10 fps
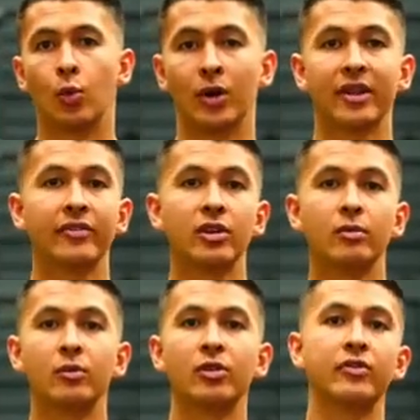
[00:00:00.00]
whenever you
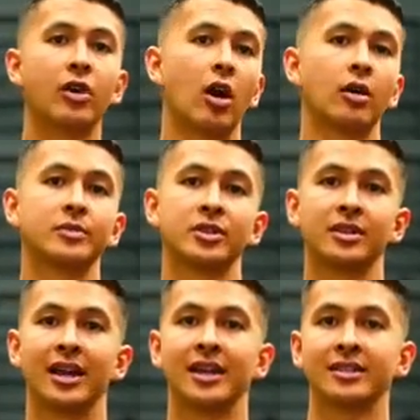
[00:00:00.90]
move your arms or
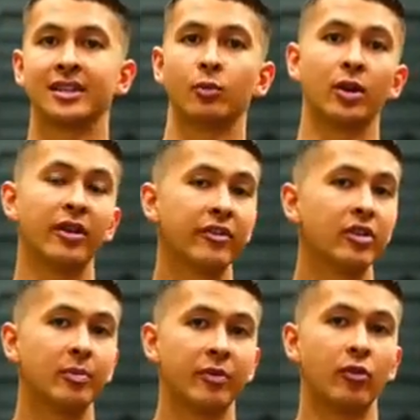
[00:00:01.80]
legs and whenever
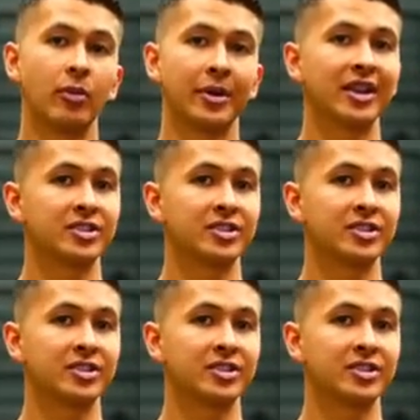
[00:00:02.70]
you perform your